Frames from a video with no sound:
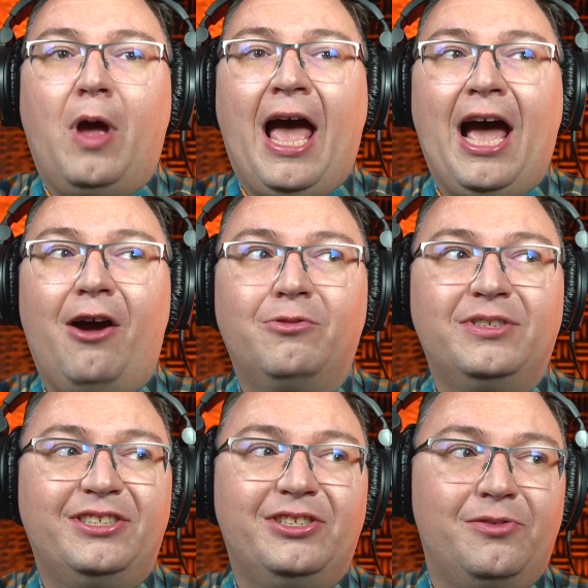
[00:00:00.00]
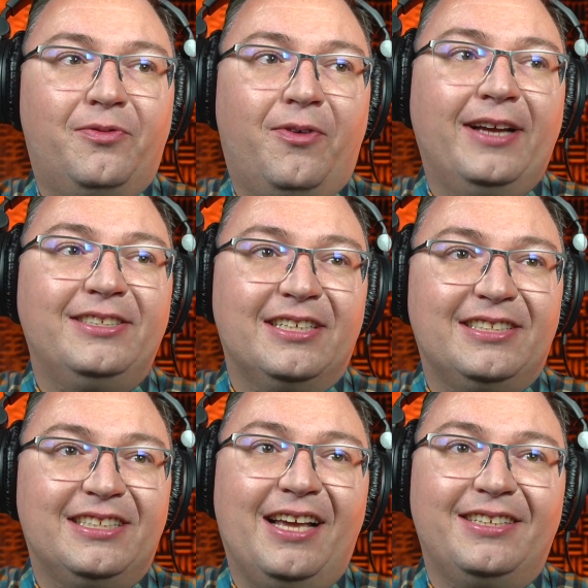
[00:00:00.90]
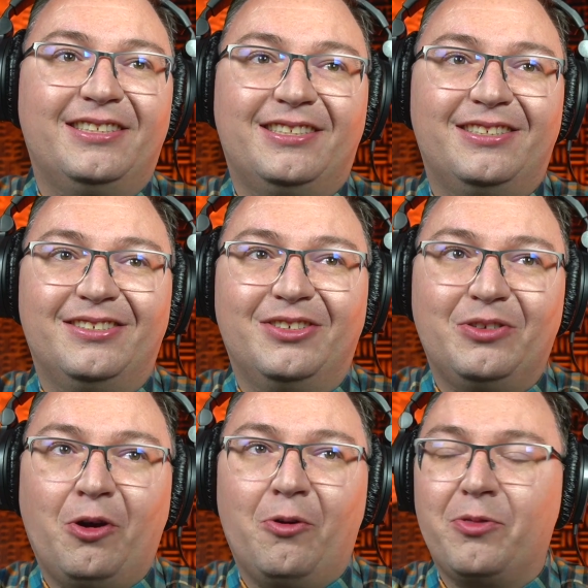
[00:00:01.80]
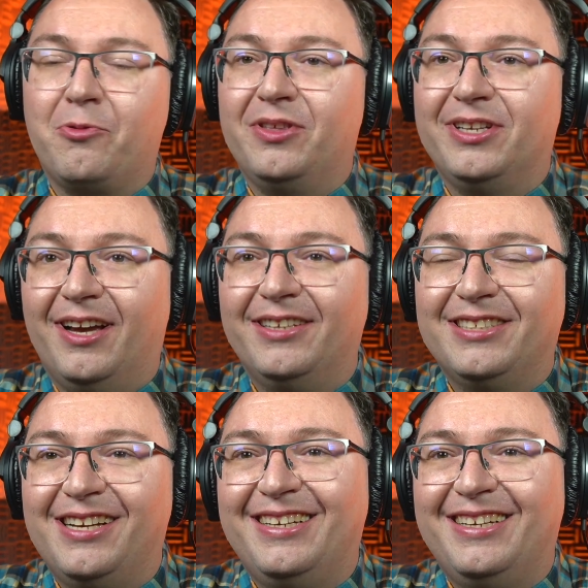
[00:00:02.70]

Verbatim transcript: how did you find success going through the dyes?